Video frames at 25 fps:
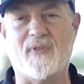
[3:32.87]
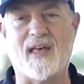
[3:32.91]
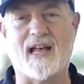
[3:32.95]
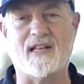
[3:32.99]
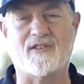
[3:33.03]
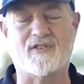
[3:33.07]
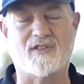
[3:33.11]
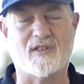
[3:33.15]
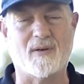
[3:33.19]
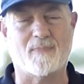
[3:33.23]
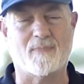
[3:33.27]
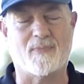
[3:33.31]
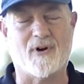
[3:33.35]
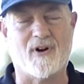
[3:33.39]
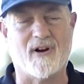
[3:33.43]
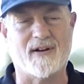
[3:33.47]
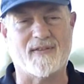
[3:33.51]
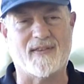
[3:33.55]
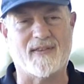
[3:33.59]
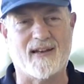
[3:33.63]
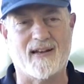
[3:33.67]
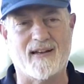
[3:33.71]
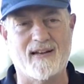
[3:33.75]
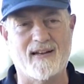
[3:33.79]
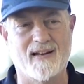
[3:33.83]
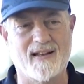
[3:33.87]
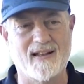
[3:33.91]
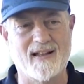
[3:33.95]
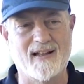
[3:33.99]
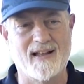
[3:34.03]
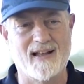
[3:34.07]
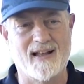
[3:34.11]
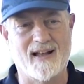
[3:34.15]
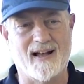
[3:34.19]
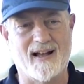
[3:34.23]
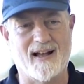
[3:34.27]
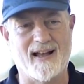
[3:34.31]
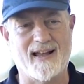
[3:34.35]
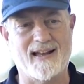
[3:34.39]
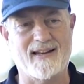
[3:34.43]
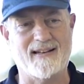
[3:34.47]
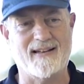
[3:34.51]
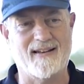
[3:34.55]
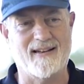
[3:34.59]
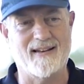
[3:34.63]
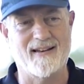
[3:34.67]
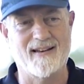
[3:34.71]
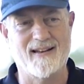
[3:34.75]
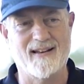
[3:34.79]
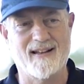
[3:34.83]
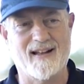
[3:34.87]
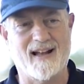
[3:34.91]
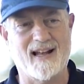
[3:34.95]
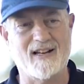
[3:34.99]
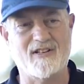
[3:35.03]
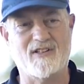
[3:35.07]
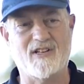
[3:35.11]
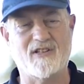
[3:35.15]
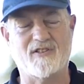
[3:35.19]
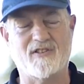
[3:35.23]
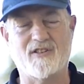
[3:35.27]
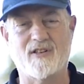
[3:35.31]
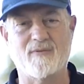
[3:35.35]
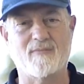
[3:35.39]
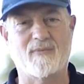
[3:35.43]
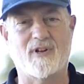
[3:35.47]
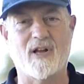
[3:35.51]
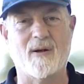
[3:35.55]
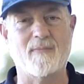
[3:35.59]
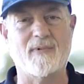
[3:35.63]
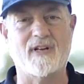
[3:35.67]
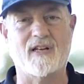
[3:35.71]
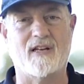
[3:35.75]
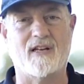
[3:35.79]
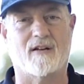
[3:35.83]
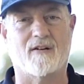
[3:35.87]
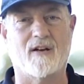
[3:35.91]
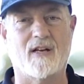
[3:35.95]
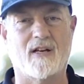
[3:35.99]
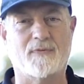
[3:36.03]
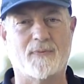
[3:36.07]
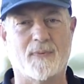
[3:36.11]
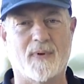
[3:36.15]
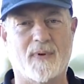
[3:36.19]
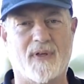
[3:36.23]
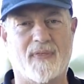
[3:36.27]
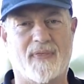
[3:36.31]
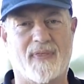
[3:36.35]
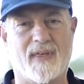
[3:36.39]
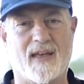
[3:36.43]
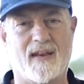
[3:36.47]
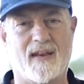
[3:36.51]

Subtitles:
That's the part that I just am coming to grips with, that